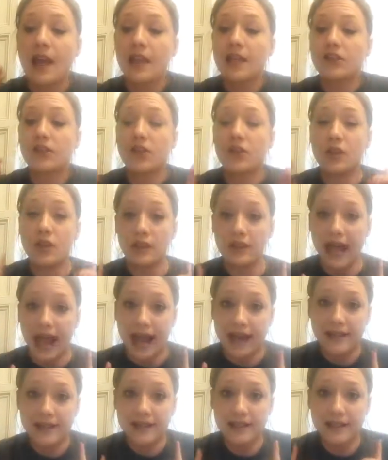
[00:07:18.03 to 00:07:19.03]
So the
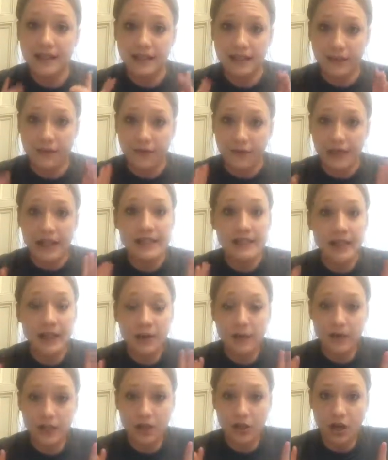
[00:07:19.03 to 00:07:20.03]
last difference that I
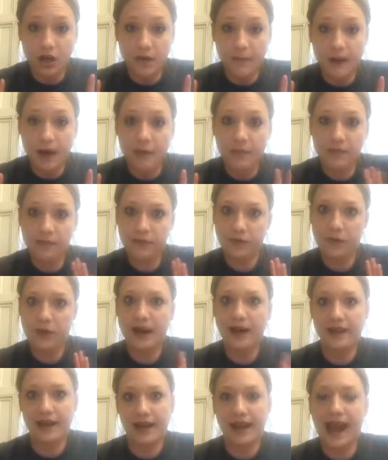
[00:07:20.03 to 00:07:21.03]
want to talk about before
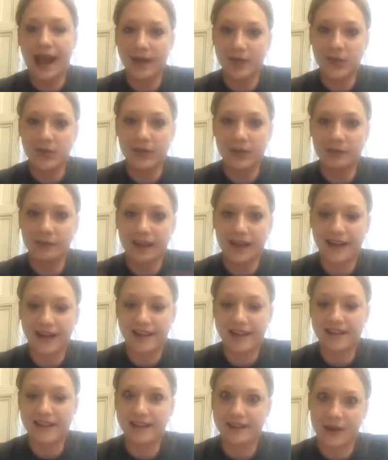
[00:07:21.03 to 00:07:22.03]
I actually
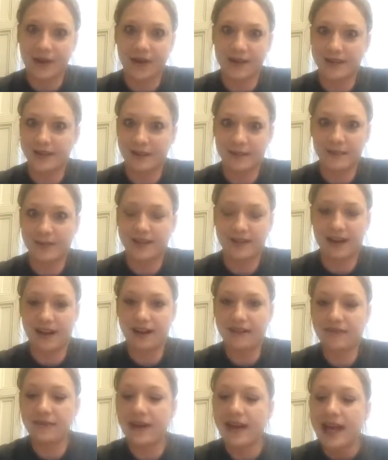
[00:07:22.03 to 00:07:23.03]
apply this awesome stuff